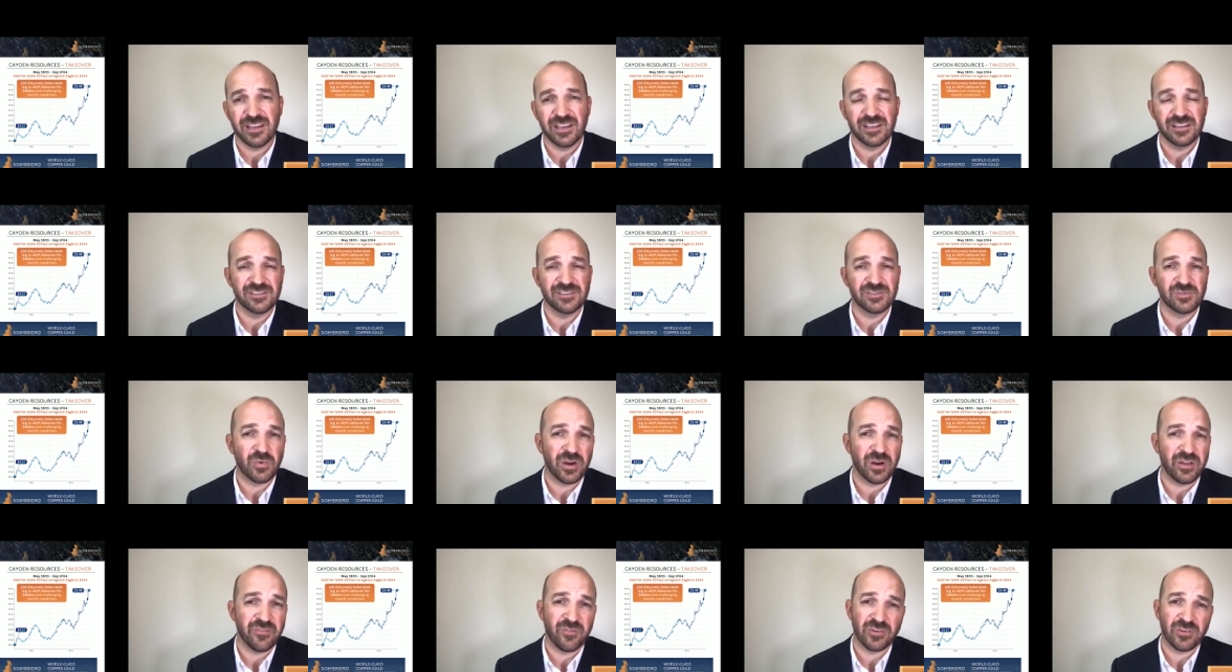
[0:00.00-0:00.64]
In
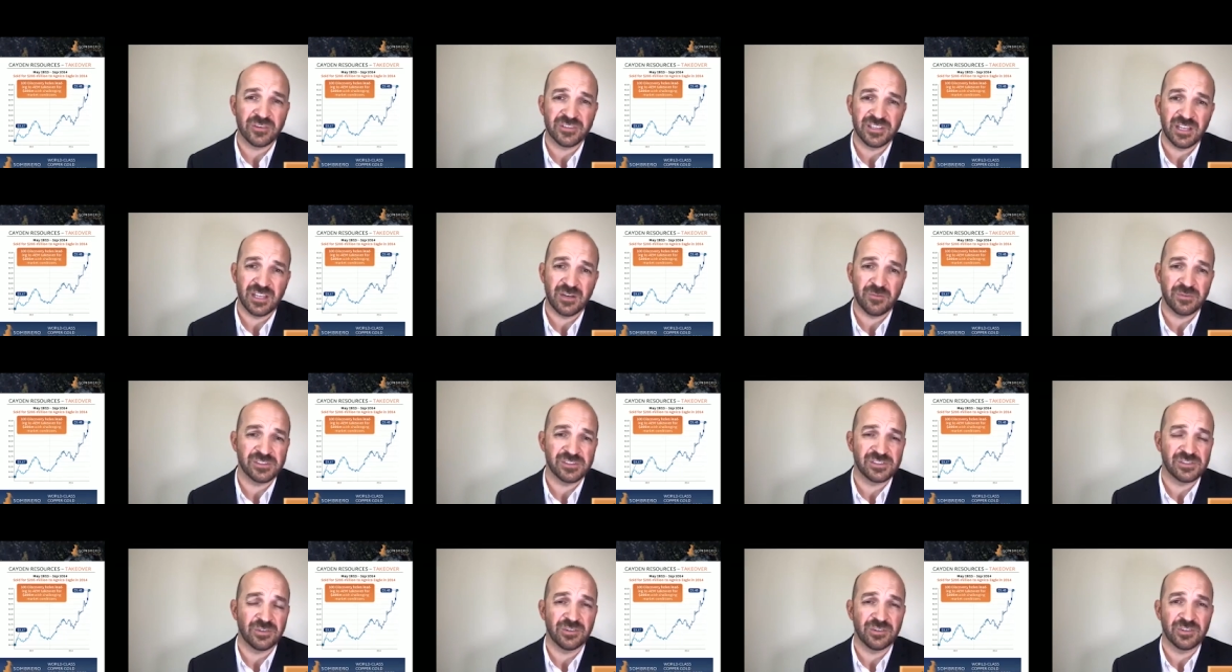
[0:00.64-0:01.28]
2014, we
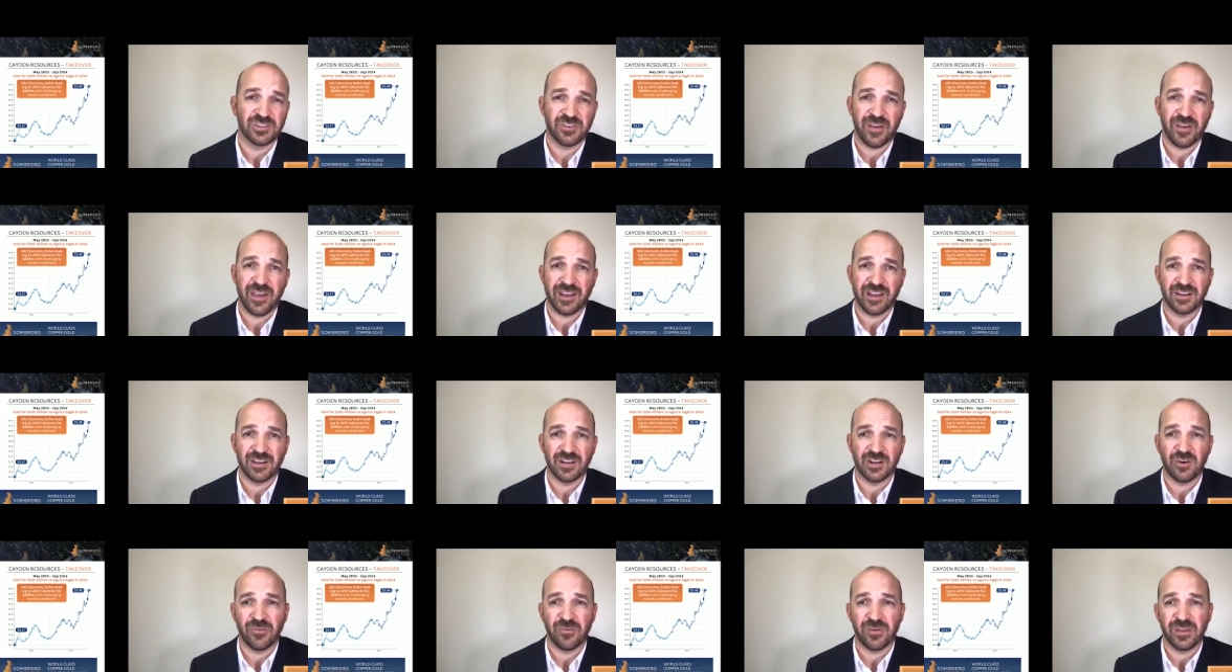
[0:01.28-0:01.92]
sold it to
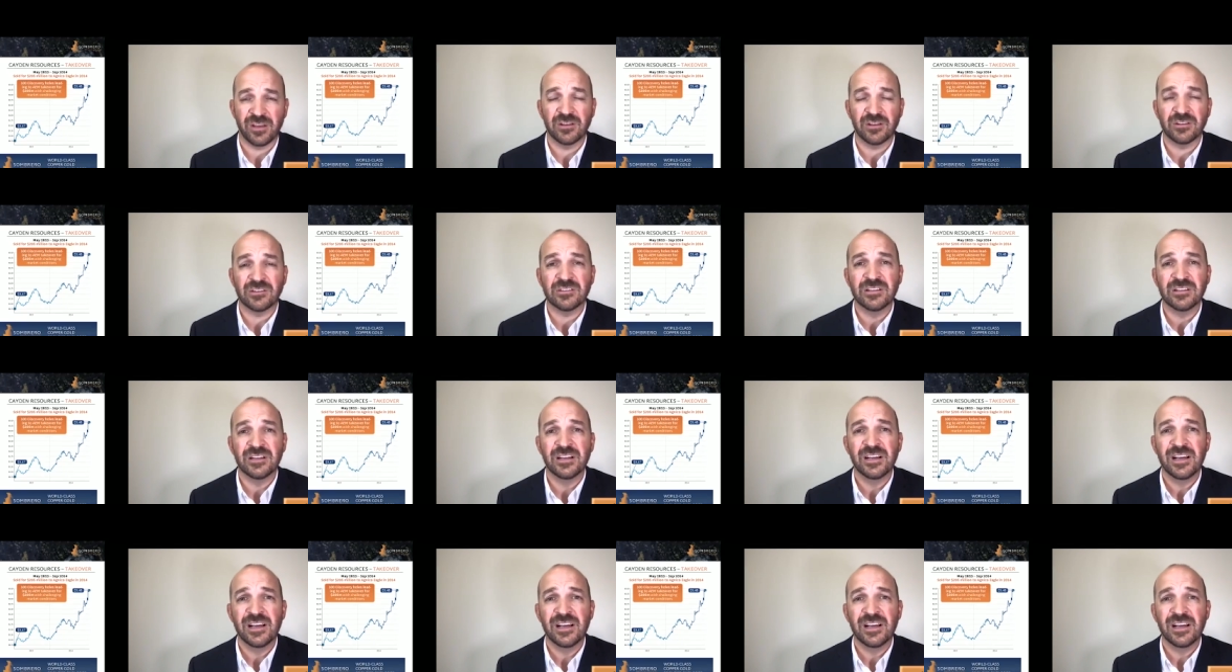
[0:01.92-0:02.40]
Agnico Eagle.